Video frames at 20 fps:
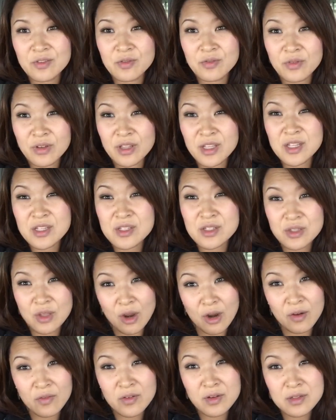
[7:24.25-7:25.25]
to really
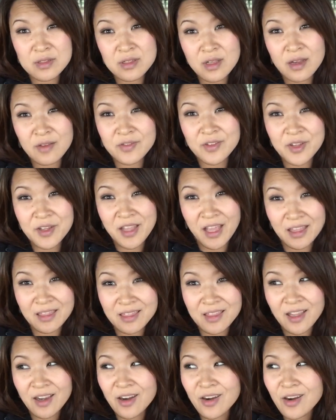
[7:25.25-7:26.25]
starve yourself to
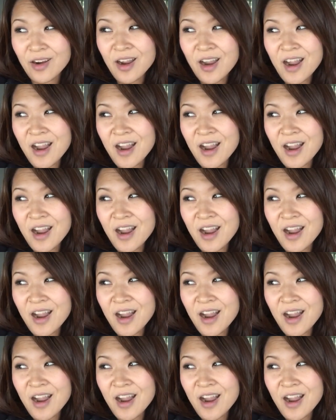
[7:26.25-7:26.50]
get there.